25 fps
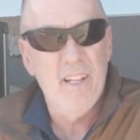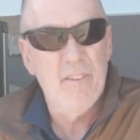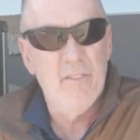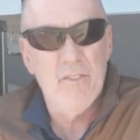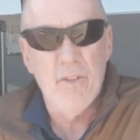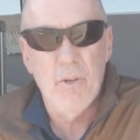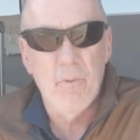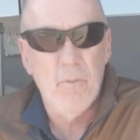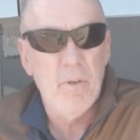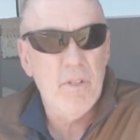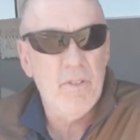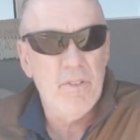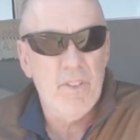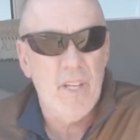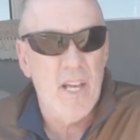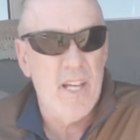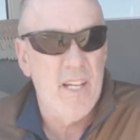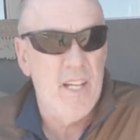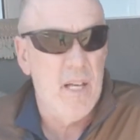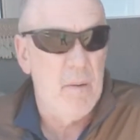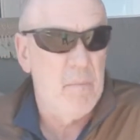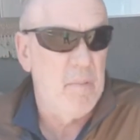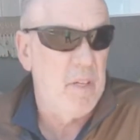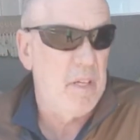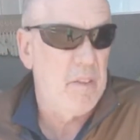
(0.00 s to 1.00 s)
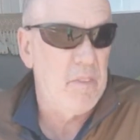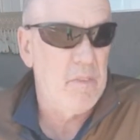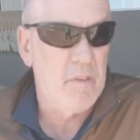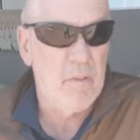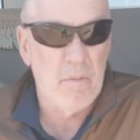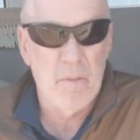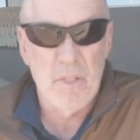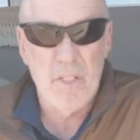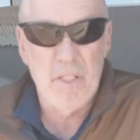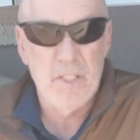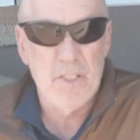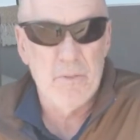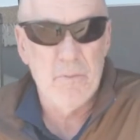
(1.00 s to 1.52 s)
And so we signed up like
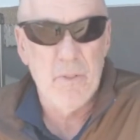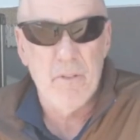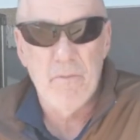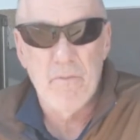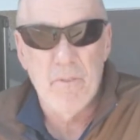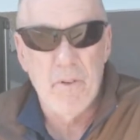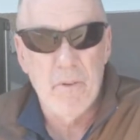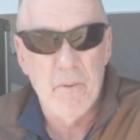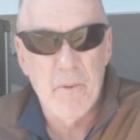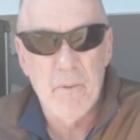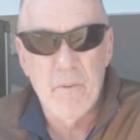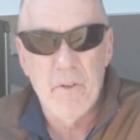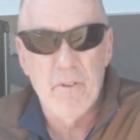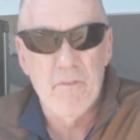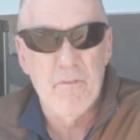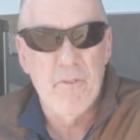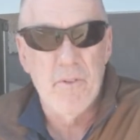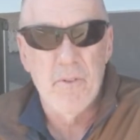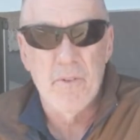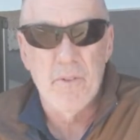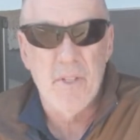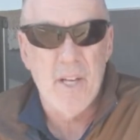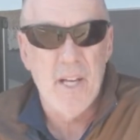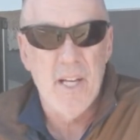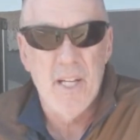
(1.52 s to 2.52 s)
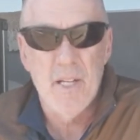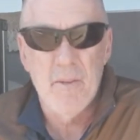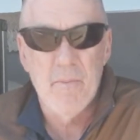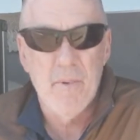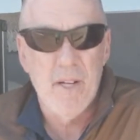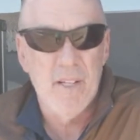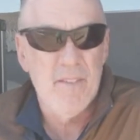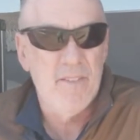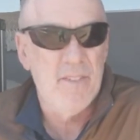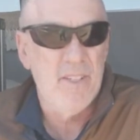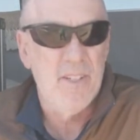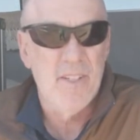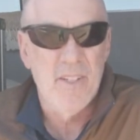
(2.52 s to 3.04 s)
3 years before we went full time.
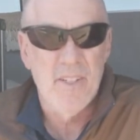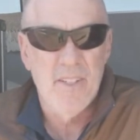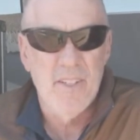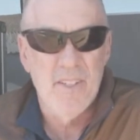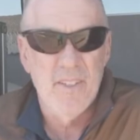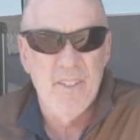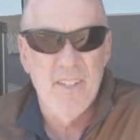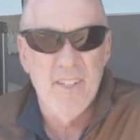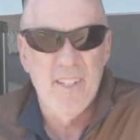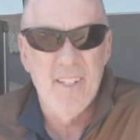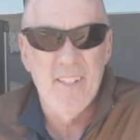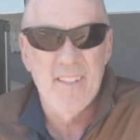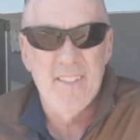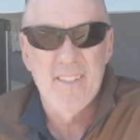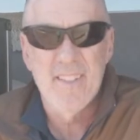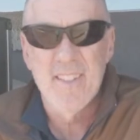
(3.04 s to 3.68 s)
I started doing it.